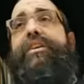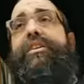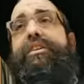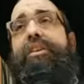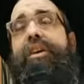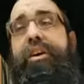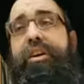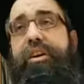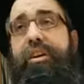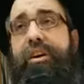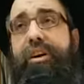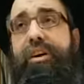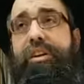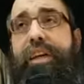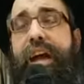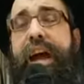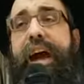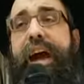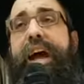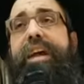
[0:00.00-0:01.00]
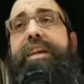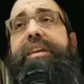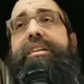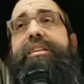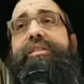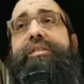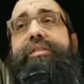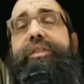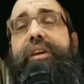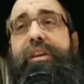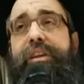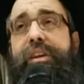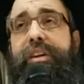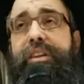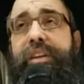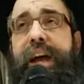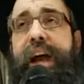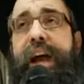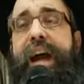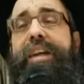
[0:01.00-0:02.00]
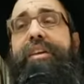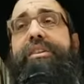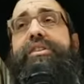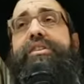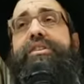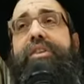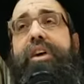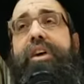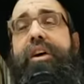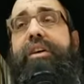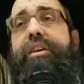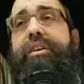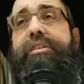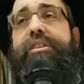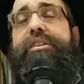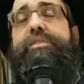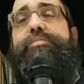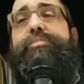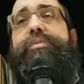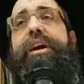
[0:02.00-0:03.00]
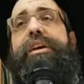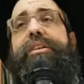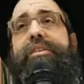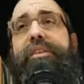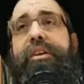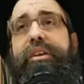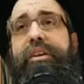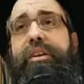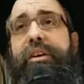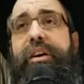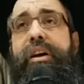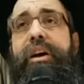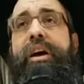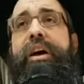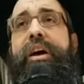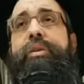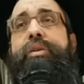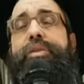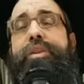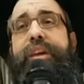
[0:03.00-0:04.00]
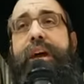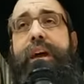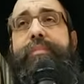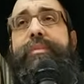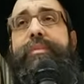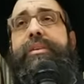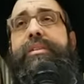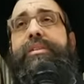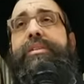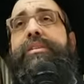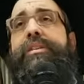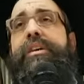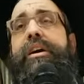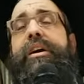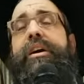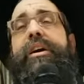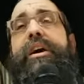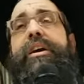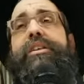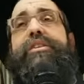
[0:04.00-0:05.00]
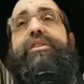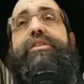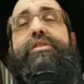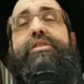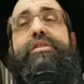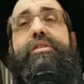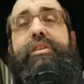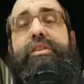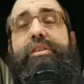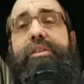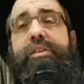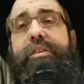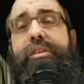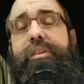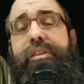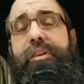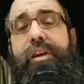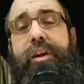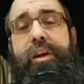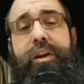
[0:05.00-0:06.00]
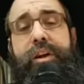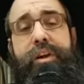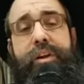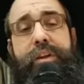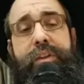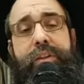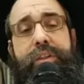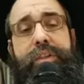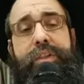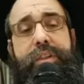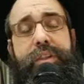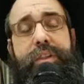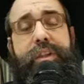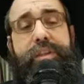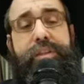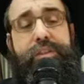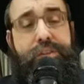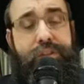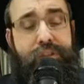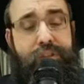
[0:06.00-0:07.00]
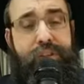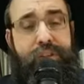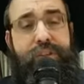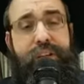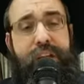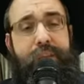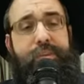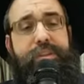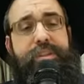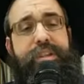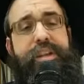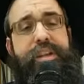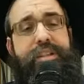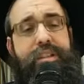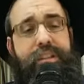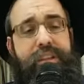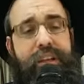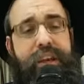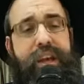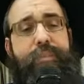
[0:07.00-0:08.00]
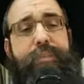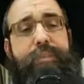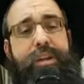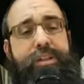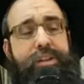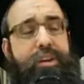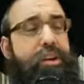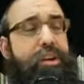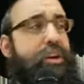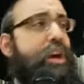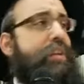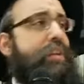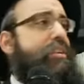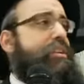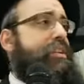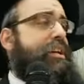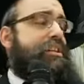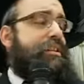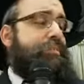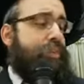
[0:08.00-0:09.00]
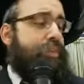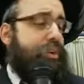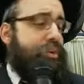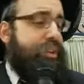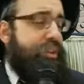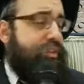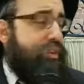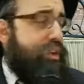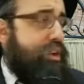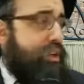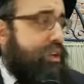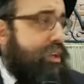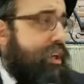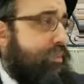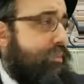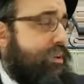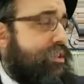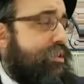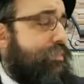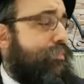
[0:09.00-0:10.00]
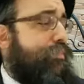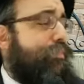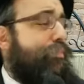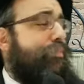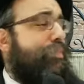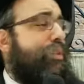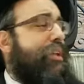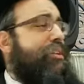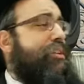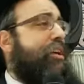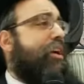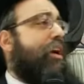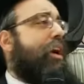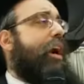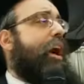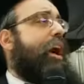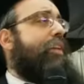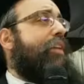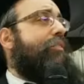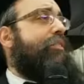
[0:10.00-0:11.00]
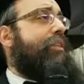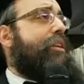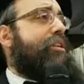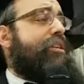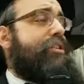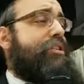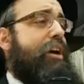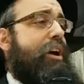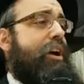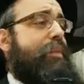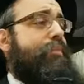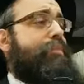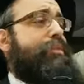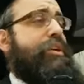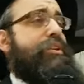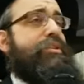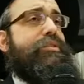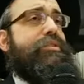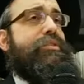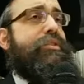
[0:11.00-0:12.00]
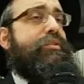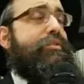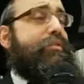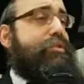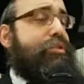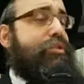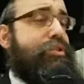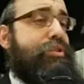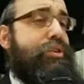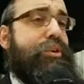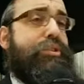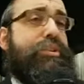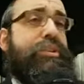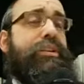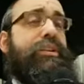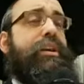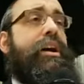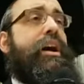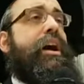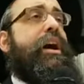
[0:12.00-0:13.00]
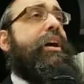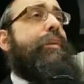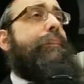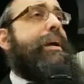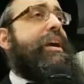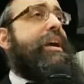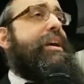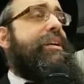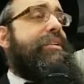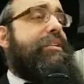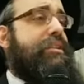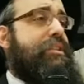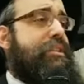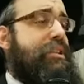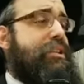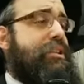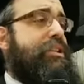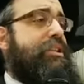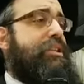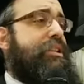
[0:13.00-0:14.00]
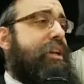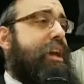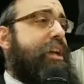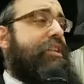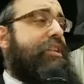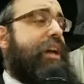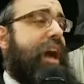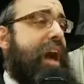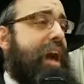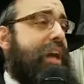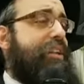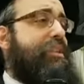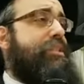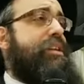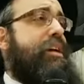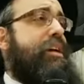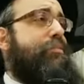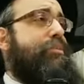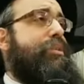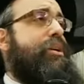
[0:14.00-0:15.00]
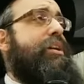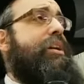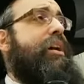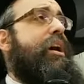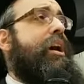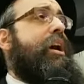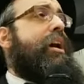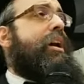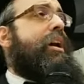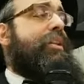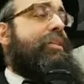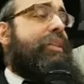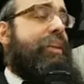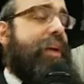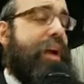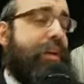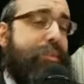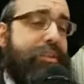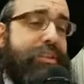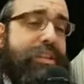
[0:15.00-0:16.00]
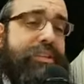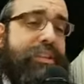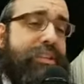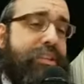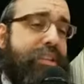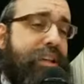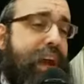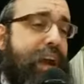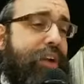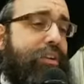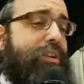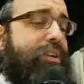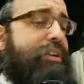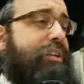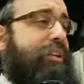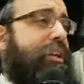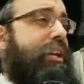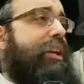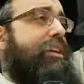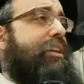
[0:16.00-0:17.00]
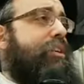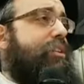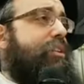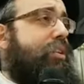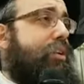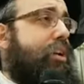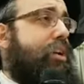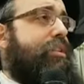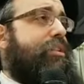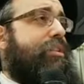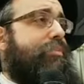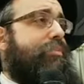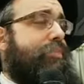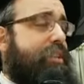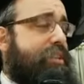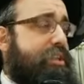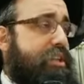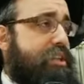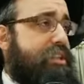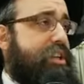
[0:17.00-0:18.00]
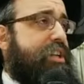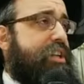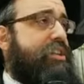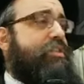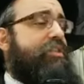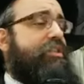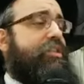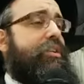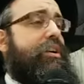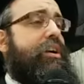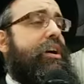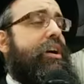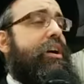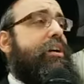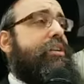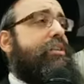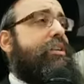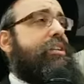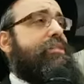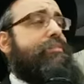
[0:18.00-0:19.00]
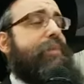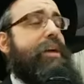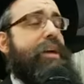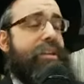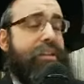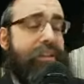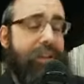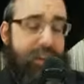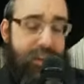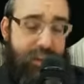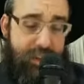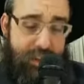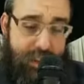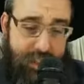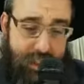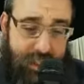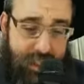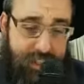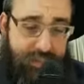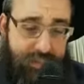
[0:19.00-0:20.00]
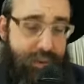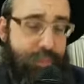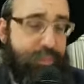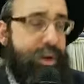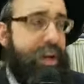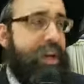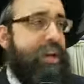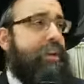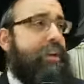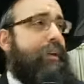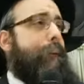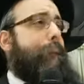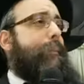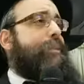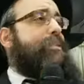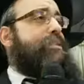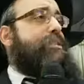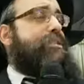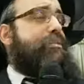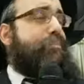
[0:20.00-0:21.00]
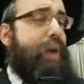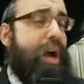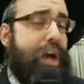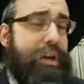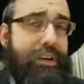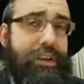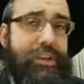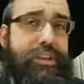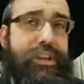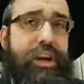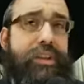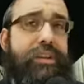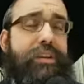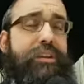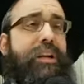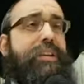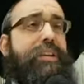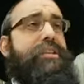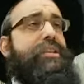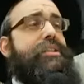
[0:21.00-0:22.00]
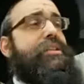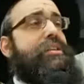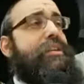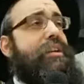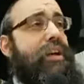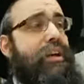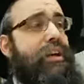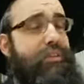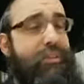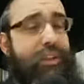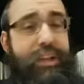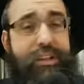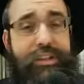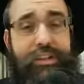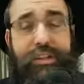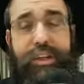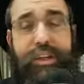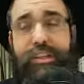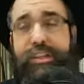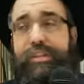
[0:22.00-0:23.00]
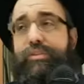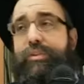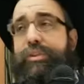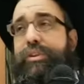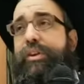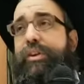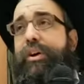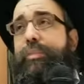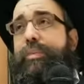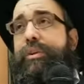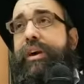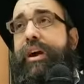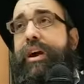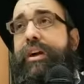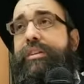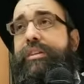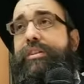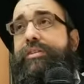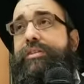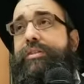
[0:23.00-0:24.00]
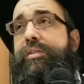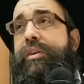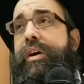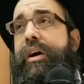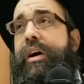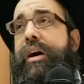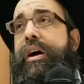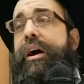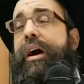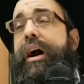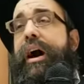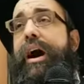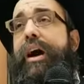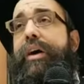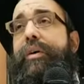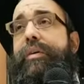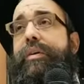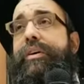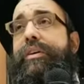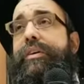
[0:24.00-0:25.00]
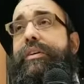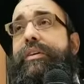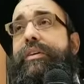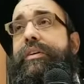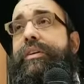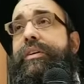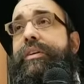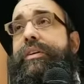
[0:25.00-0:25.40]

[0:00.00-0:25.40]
in Torah, to add in Tefillah, to add in Tzedakah, to spread Torah, with an MS, it's certain. It's certain Rebbe says today, Mazali David says a birthday speaker Rebbe, it's a it's a obvious, it's hundred percent certain. Making a decision today to add in something, the Rebbe says it's guaranteed that you're going to be successful. Let's make, let's bring, let's inspire each other. Let's listen carefully. Let's listen with an open heart to our